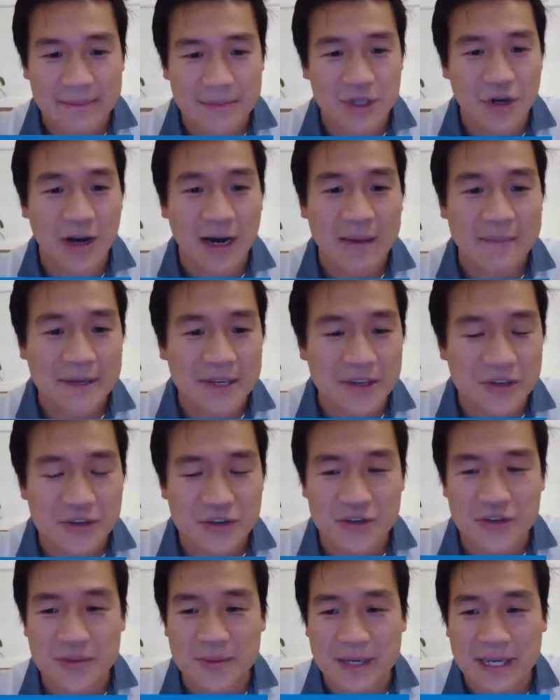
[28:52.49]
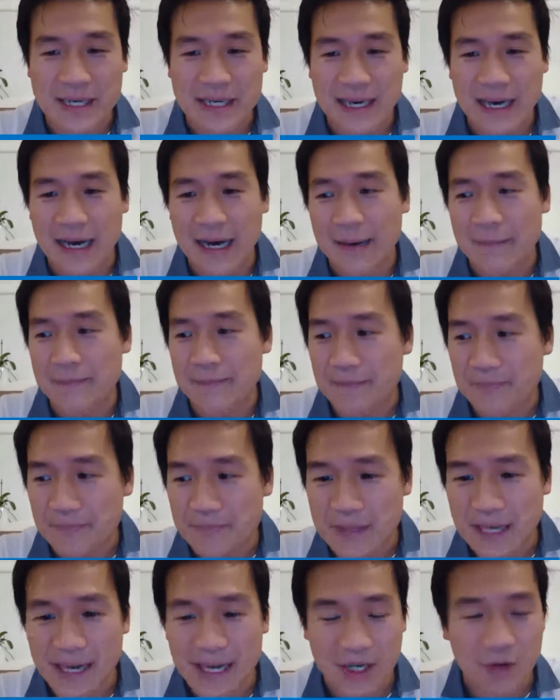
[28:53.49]
time-consuming
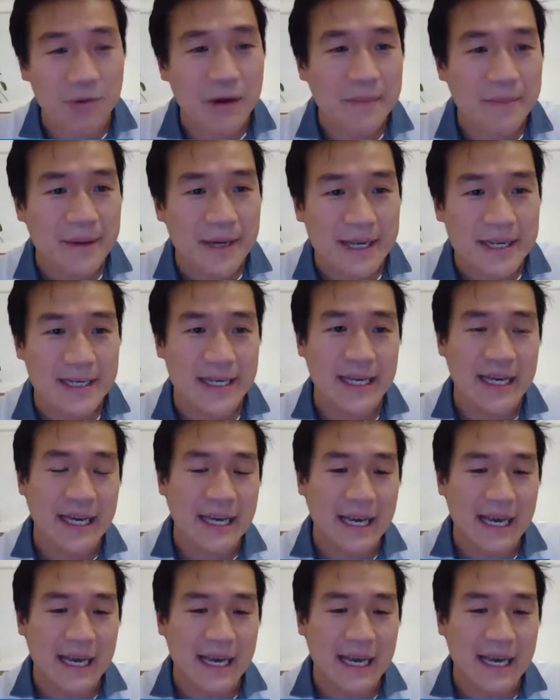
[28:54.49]
equipment